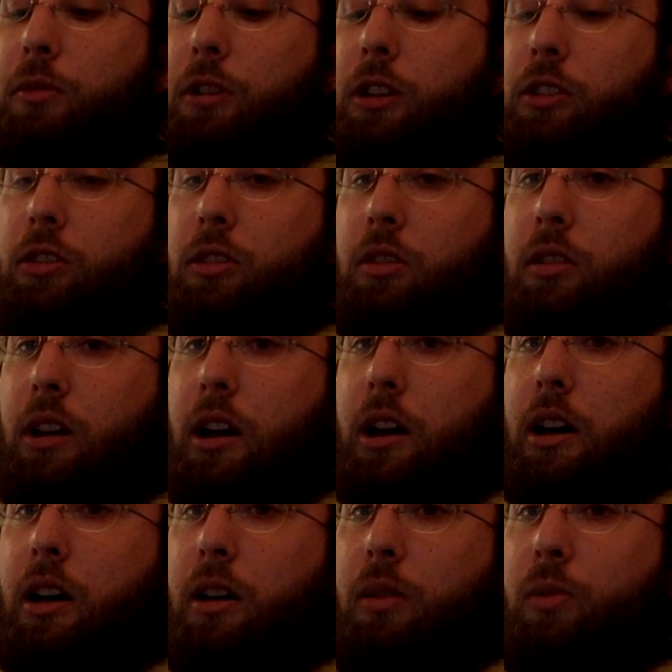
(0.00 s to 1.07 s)
reached
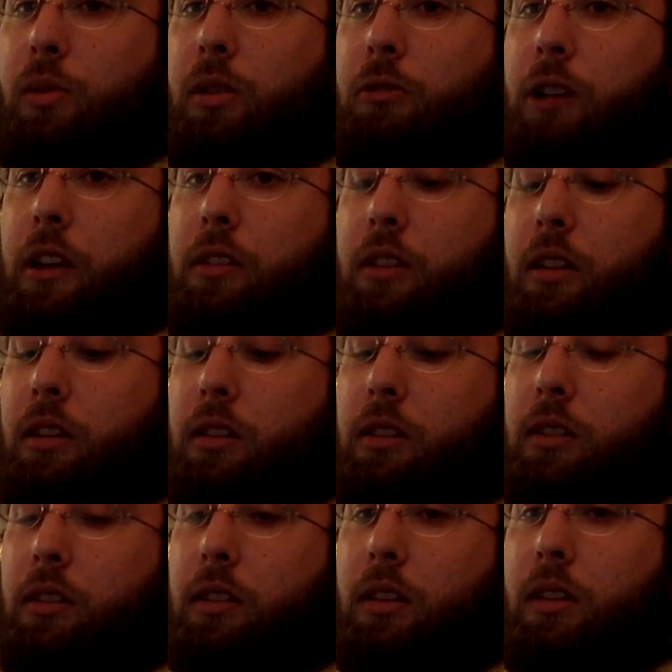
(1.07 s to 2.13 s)
resonance.